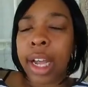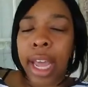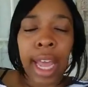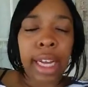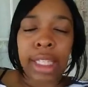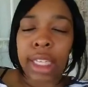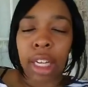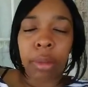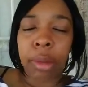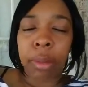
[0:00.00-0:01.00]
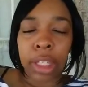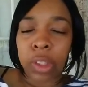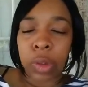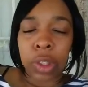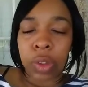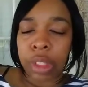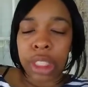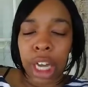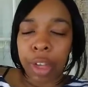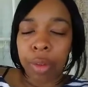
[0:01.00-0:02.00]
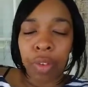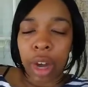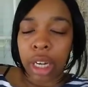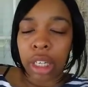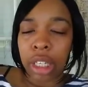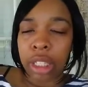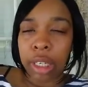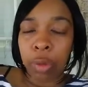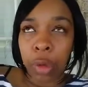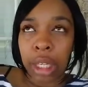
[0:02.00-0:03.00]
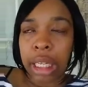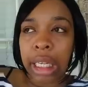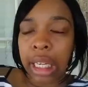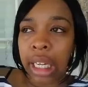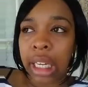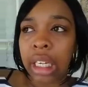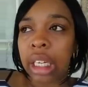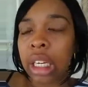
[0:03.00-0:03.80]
had to tell me about two or three times before I could really get it.